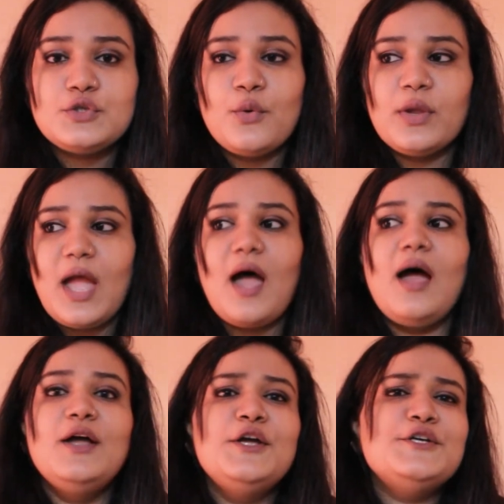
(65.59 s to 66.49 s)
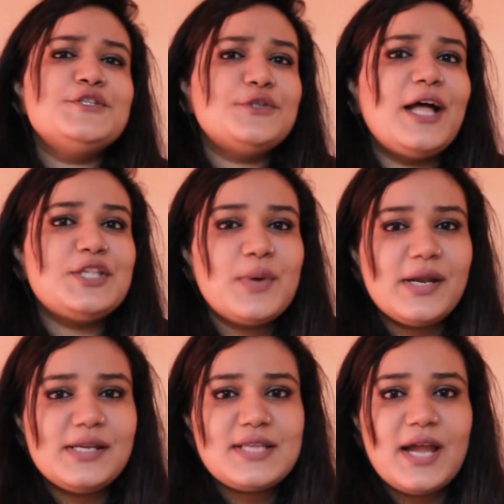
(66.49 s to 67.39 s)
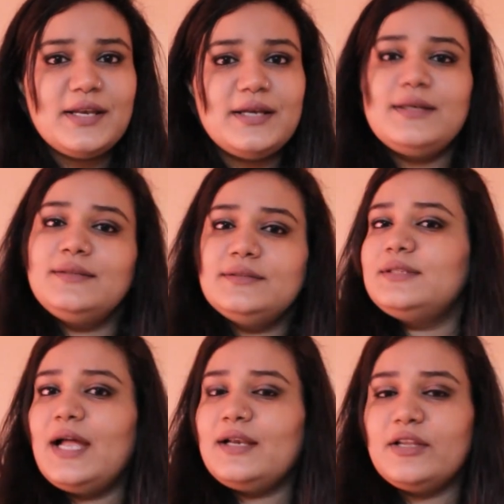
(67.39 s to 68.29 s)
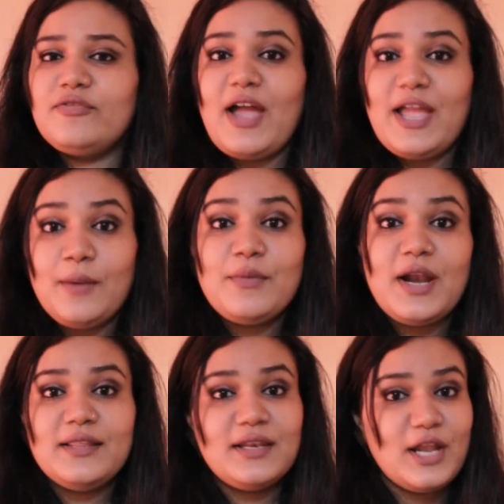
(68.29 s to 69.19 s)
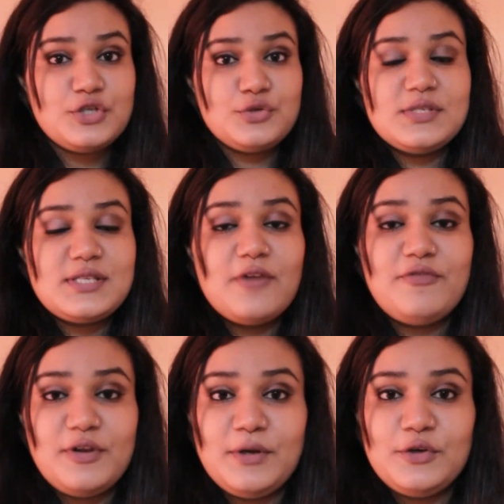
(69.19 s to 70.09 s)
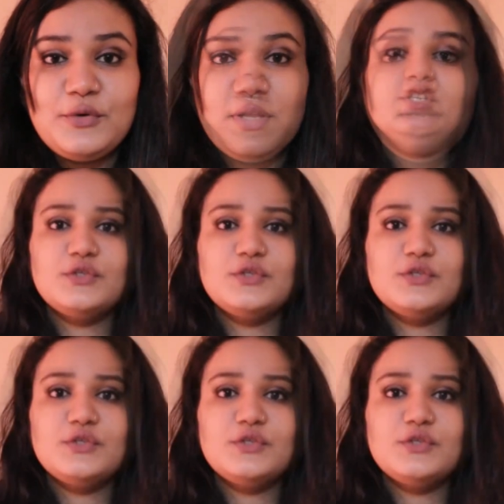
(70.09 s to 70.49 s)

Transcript: So yeah, so that's why I decided that if I am ready then I should start filming today.